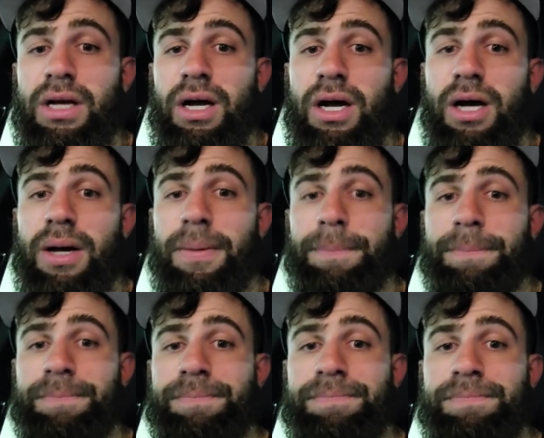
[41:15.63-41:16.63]

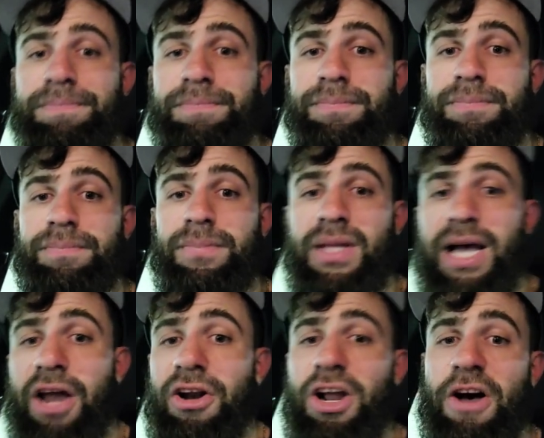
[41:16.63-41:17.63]

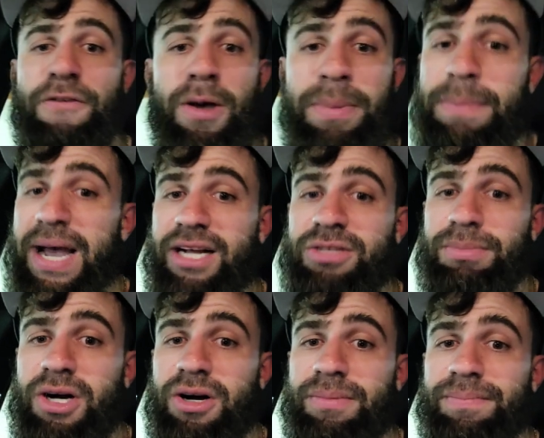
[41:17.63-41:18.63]
I don't know if I'll be back
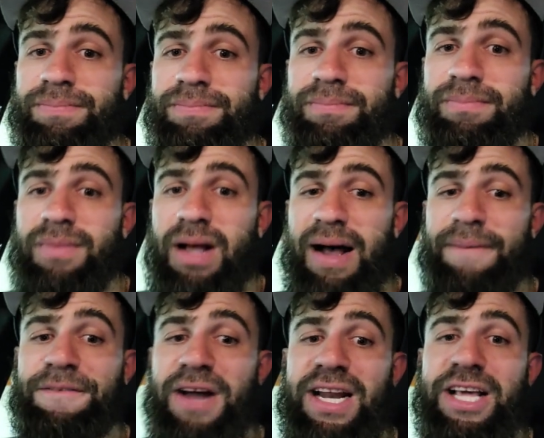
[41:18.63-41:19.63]
tomorrow. I'm
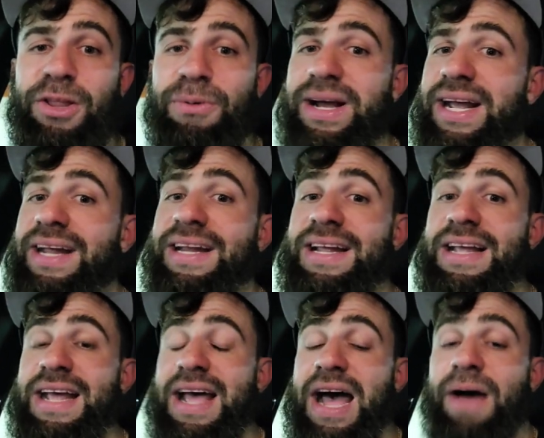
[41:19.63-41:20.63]
fine either way.
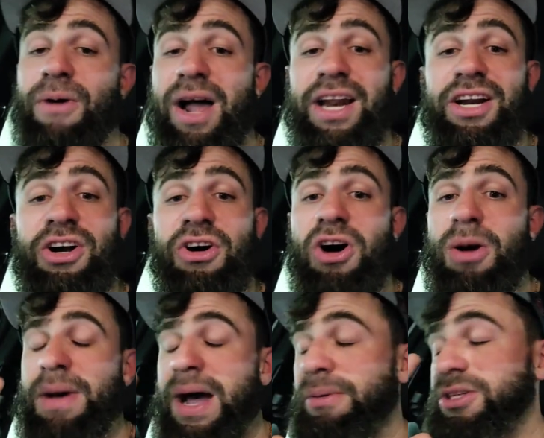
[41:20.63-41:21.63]
I wanted to go
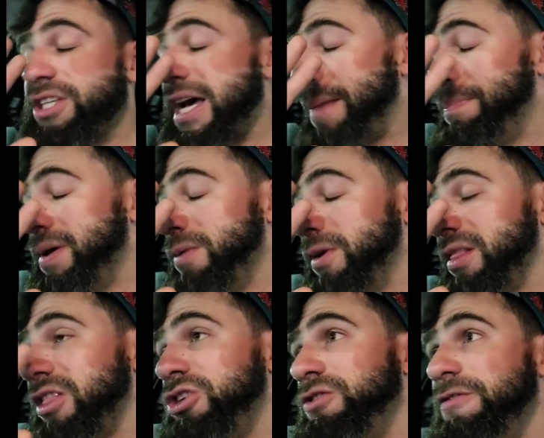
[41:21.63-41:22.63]
home. I was happy with
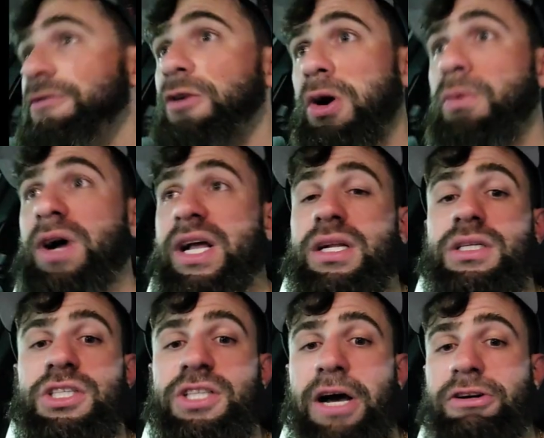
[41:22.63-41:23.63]
4
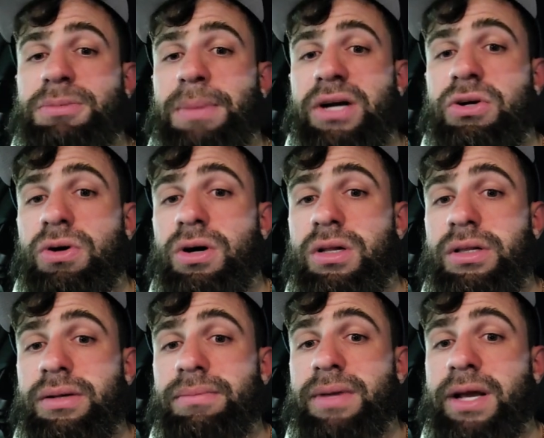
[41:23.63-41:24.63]
wins. That was my goal,
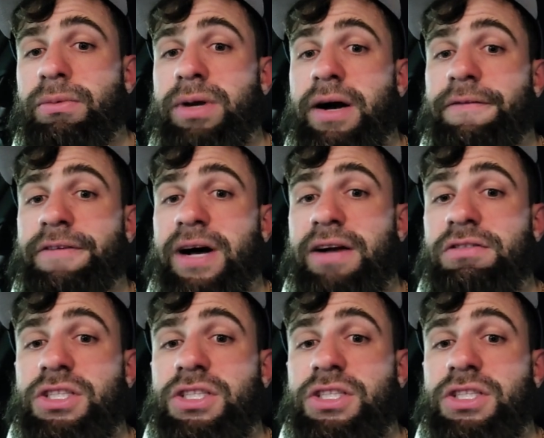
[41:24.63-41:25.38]
and we got 5.